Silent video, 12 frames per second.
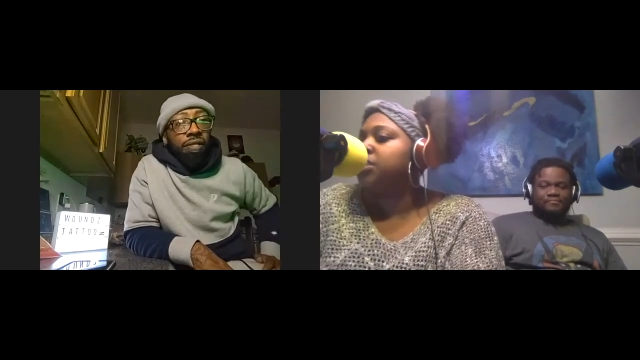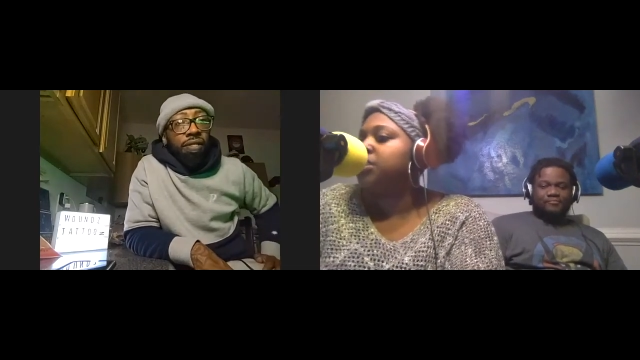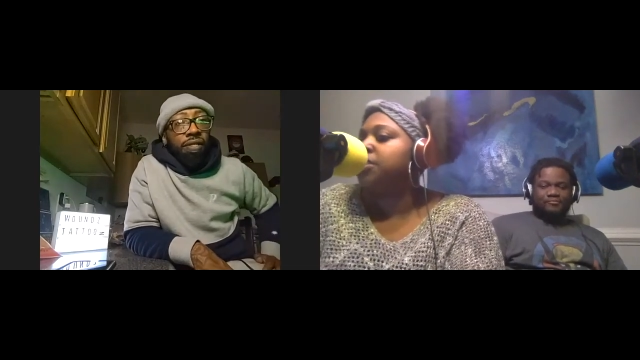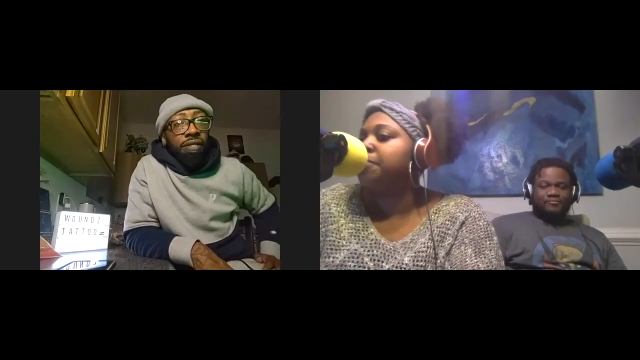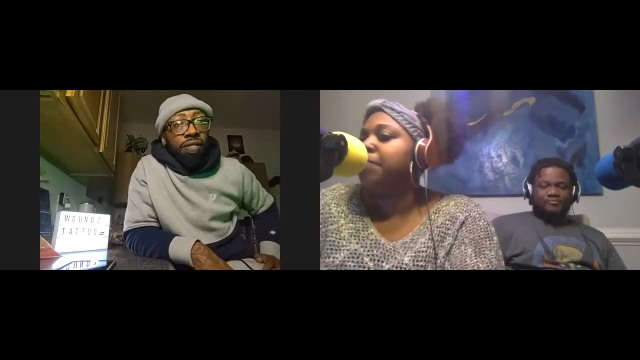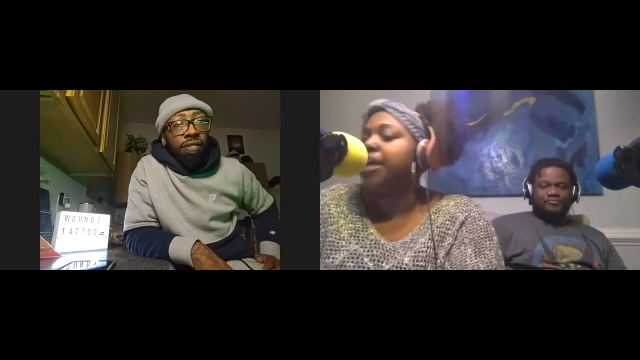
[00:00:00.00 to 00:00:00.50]

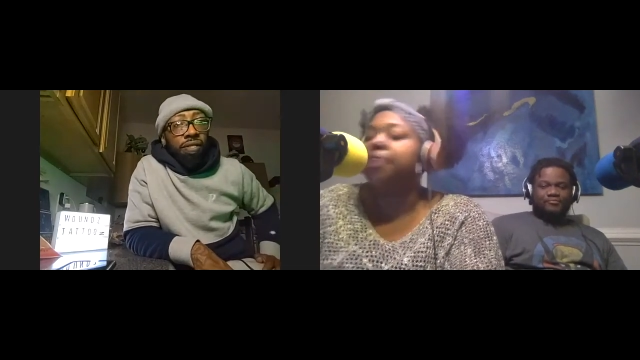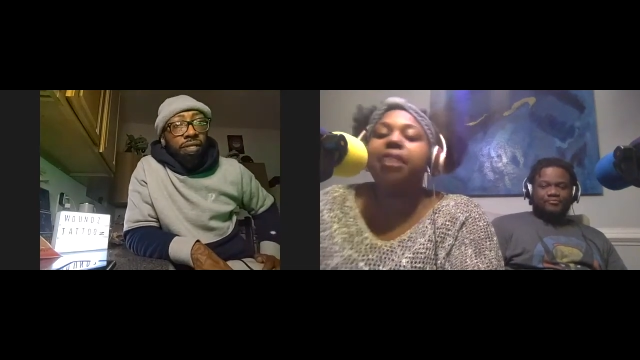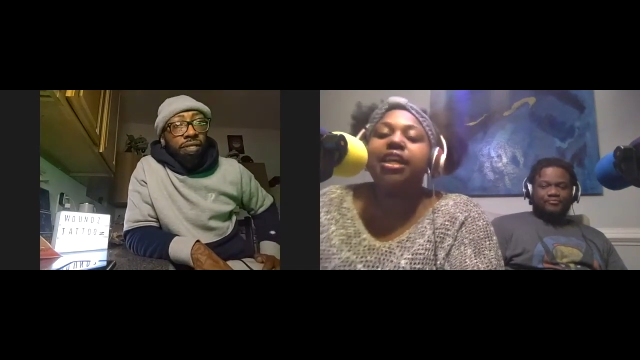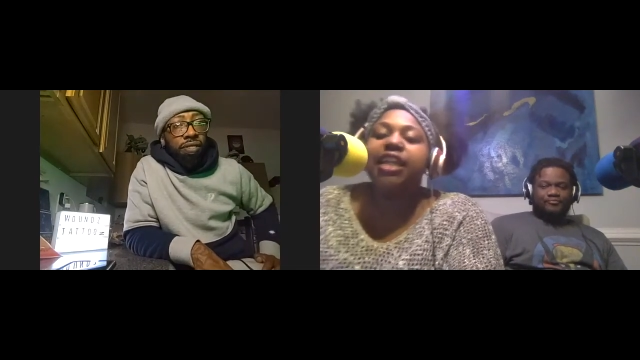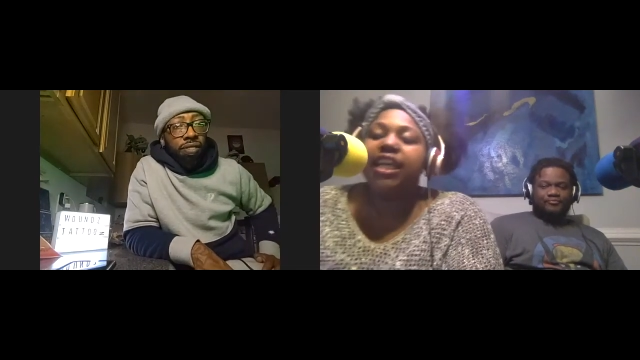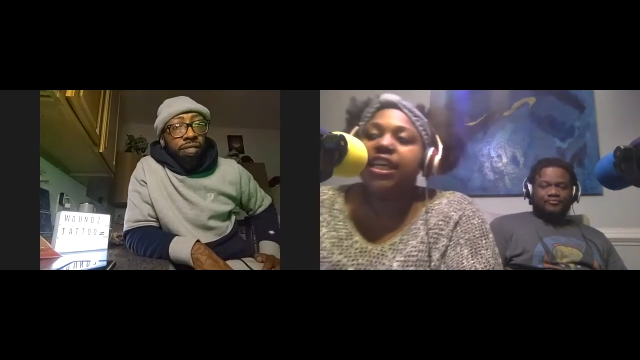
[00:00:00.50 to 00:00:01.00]
Speaker 1: to make
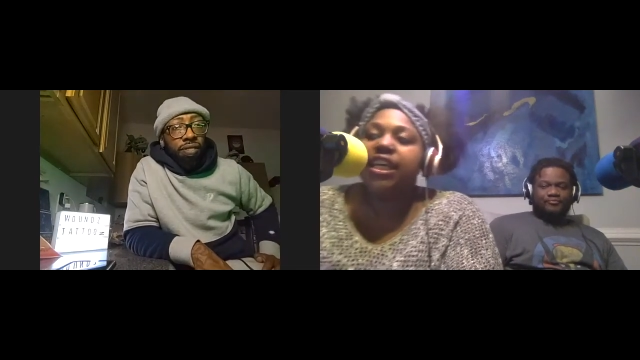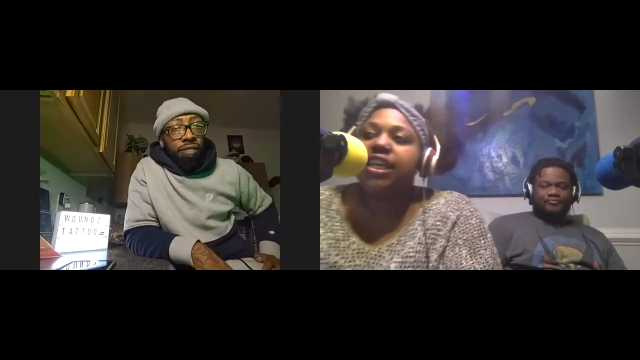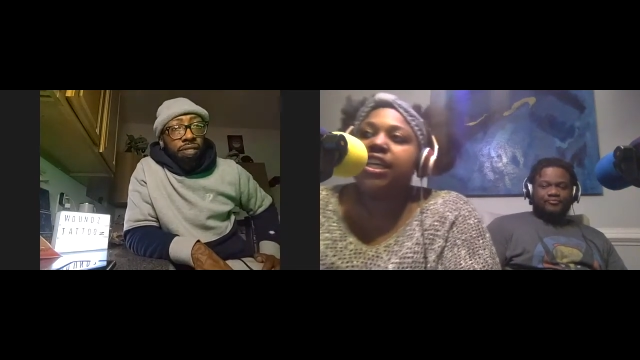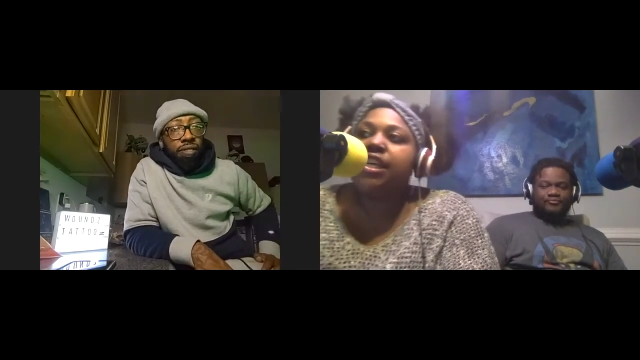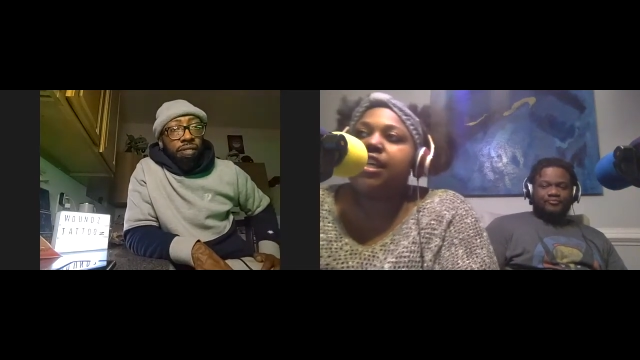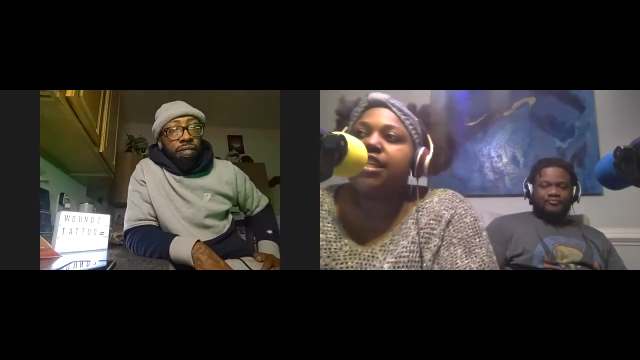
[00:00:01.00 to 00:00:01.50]
money
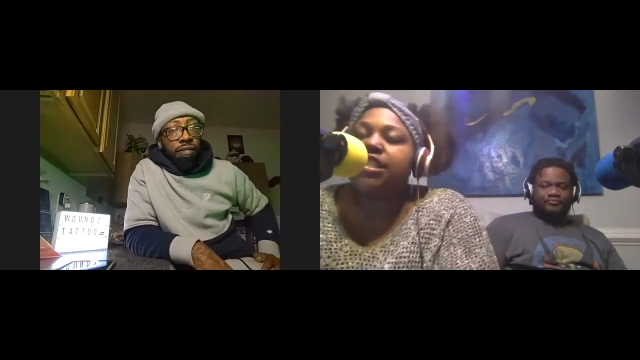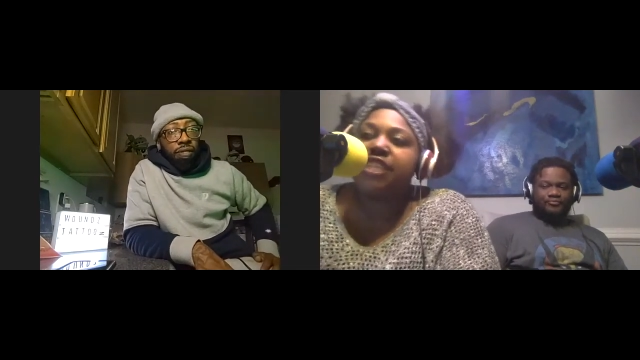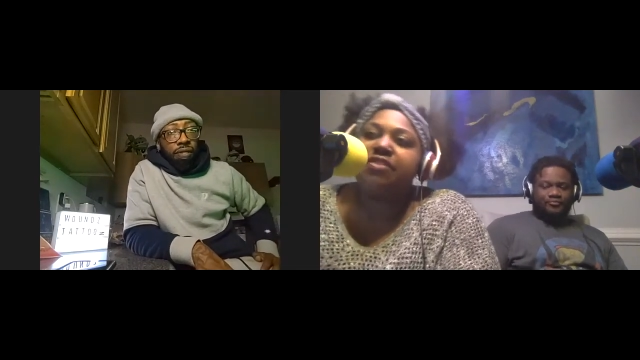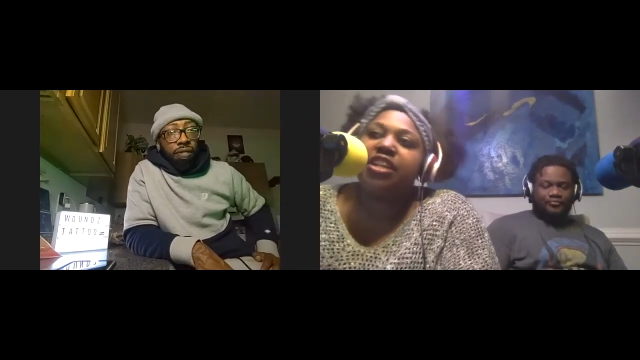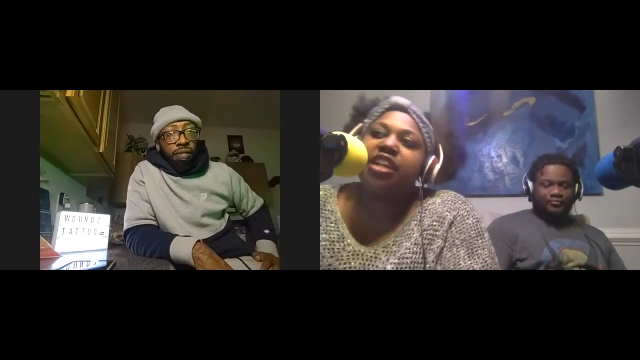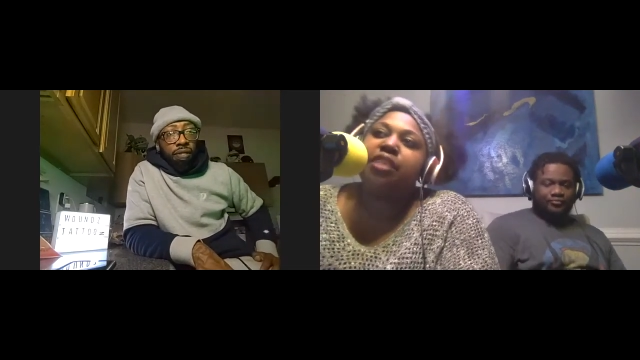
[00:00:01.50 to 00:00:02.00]
is
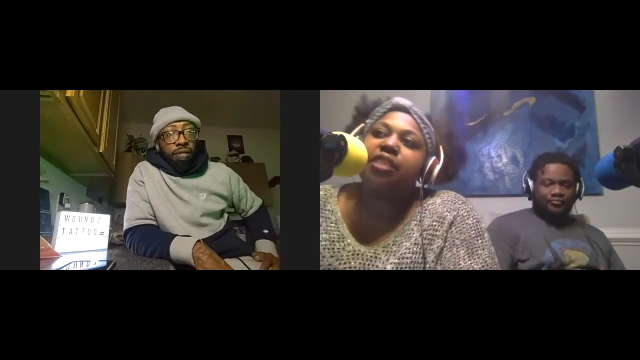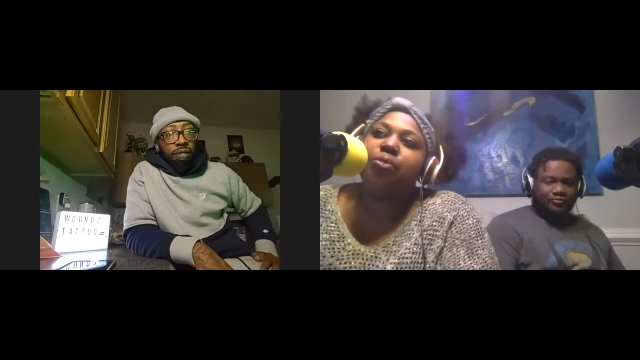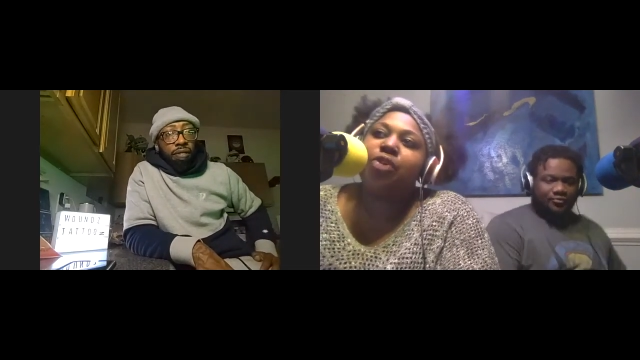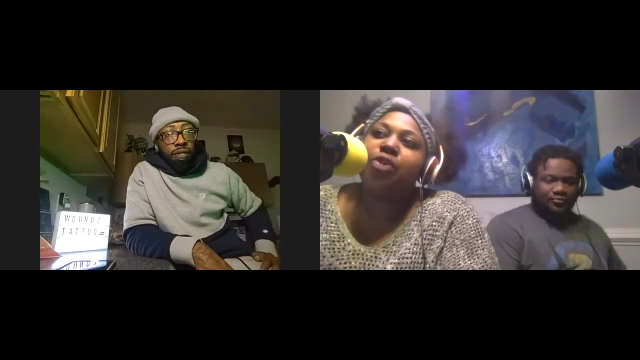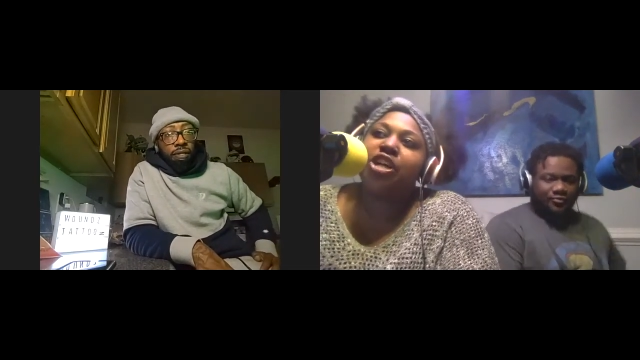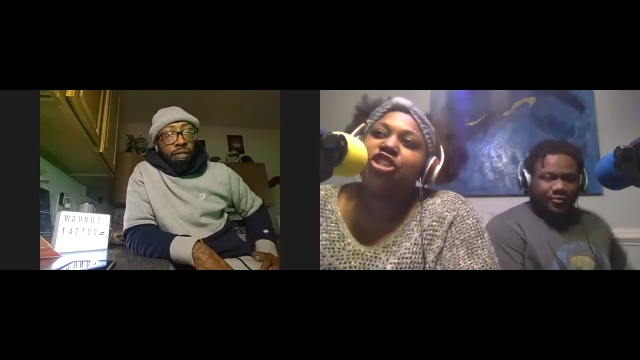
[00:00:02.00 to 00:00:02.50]
leaving an
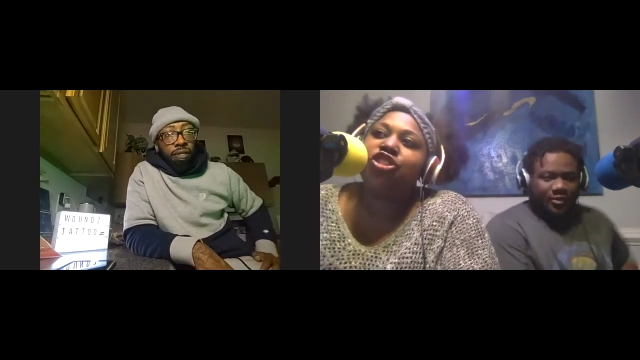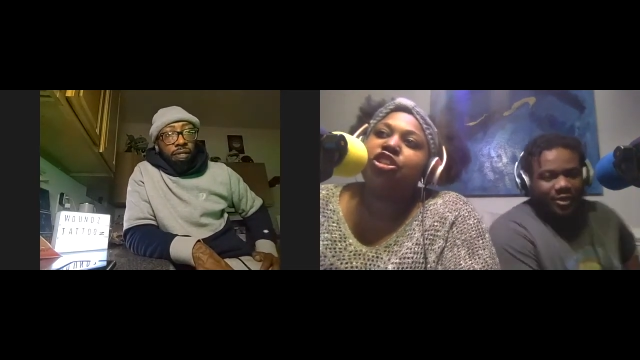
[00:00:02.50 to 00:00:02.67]
impression on